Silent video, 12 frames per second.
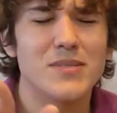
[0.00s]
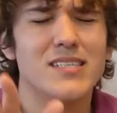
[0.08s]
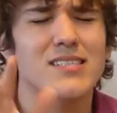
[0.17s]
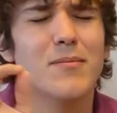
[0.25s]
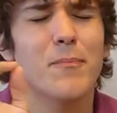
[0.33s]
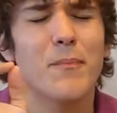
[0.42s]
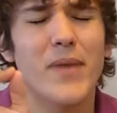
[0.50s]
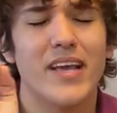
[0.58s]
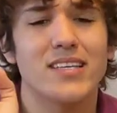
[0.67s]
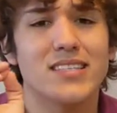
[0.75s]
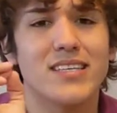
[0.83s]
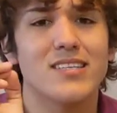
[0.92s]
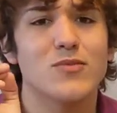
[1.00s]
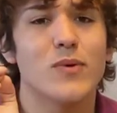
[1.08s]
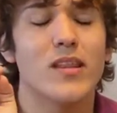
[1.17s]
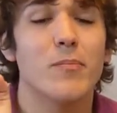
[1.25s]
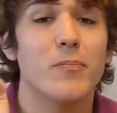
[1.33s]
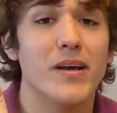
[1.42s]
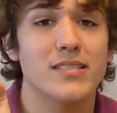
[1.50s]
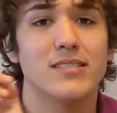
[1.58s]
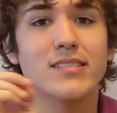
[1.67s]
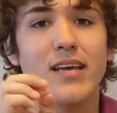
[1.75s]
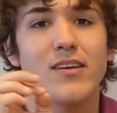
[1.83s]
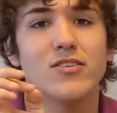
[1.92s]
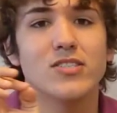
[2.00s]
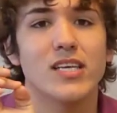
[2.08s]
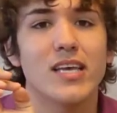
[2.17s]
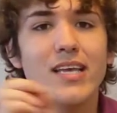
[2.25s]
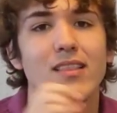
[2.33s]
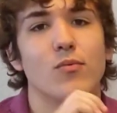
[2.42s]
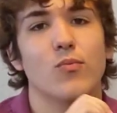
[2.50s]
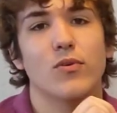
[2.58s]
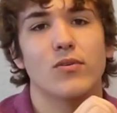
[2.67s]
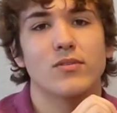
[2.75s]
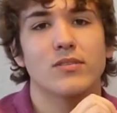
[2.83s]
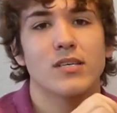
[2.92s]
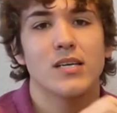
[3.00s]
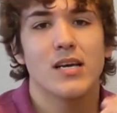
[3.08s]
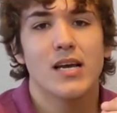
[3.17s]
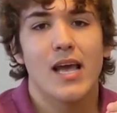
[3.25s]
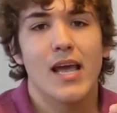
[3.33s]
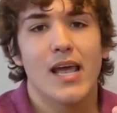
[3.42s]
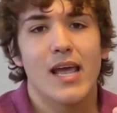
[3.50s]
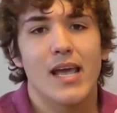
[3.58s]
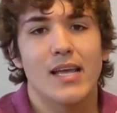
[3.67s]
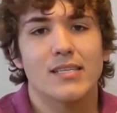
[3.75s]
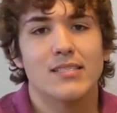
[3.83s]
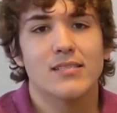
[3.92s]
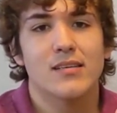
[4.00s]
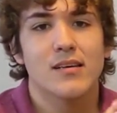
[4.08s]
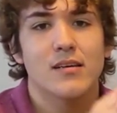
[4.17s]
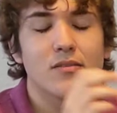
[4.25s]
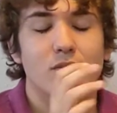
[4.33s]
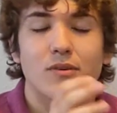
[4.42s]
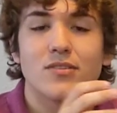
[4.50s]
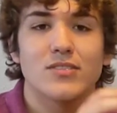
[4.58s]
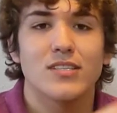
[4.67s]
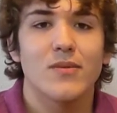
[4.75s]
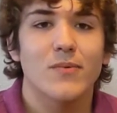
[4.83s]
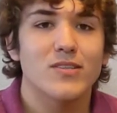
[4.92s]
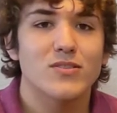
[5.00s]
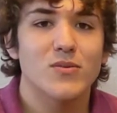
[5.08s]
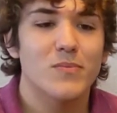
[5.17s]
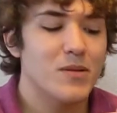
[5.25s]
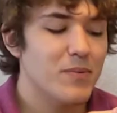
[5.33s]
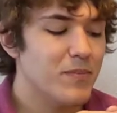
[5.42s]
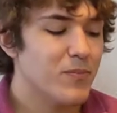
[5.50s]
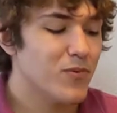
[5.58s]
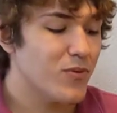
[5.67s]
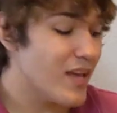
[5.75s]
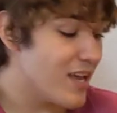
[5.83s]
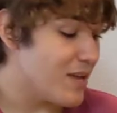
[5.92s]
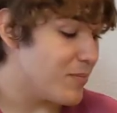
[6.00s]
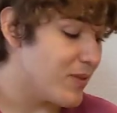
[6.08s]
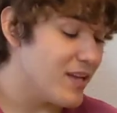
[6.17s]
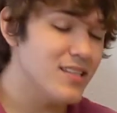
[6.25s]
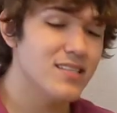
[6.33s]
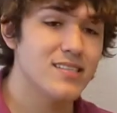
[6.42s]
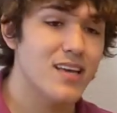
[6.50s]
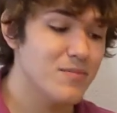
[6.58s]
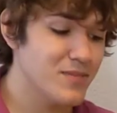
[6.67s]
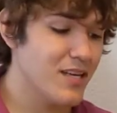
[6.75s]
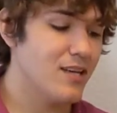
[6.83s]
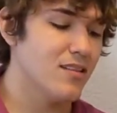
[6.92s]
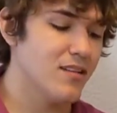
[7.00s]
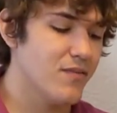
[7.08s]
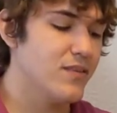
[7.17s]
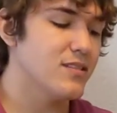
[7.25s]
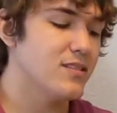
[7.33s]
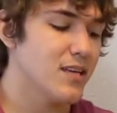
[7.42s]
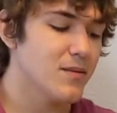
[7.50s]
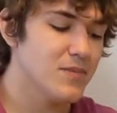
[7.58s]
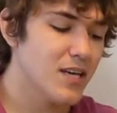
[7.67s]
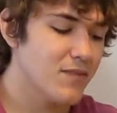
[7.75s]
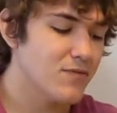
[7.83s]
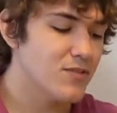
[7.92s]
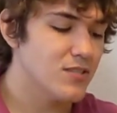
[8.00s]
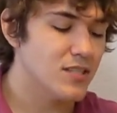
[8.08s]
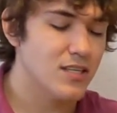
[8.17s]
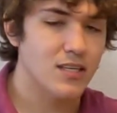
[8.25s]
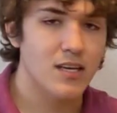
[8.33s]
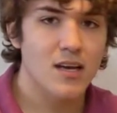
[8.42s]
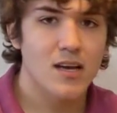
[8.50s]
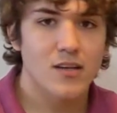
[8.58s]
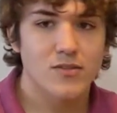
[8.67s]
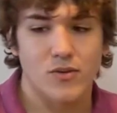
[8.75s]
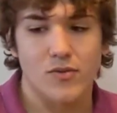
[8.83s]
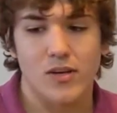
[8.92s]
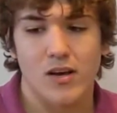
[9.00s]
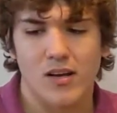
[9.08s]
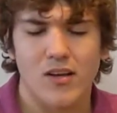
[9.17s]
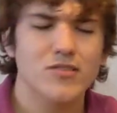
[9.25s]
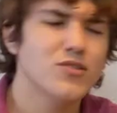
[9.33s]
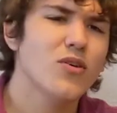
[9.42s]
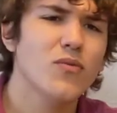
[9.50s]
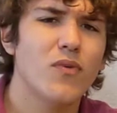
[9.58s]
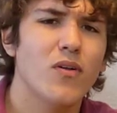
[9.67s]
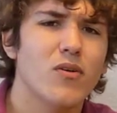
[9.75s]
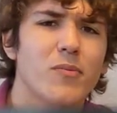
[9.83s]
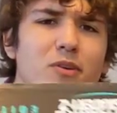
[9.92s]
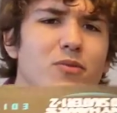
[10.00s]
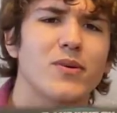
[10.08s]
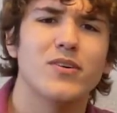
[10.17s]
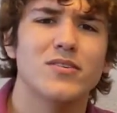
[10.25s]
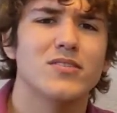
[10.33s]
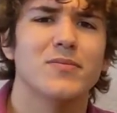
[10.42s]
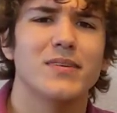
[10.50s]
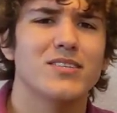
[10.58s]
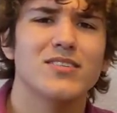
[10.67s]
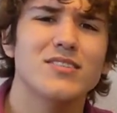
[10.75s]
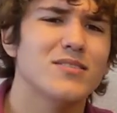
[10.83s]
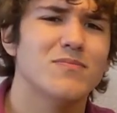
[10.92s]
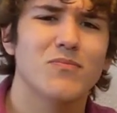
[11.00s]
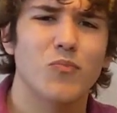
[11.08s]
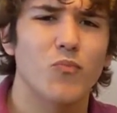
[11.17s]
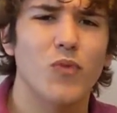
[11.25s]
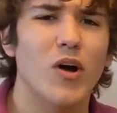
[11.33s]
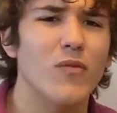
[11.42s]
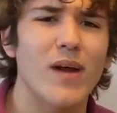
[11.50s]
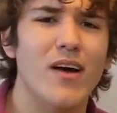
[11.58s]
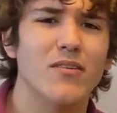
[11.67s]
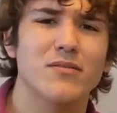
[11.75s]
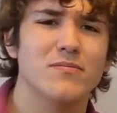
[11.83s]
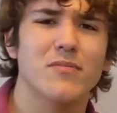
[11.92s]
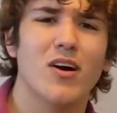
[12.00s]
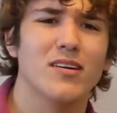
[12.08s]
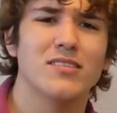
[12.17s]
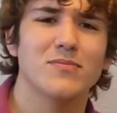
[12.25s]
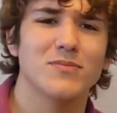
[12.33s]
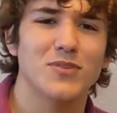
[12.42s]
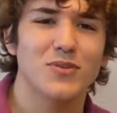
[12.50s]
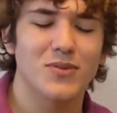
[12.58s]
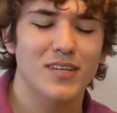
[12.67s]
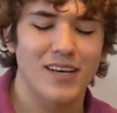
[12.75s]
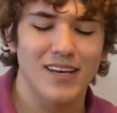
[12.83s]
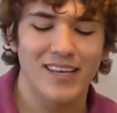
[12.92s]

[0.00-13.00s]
He is amazing. He's one of the best skaters in the world, and you'll understand why so many people, A, play these games and love these games after seeing Tony Hawk. Also, go follow him on Twitter or something. He's just a well-rounded, awesome dude.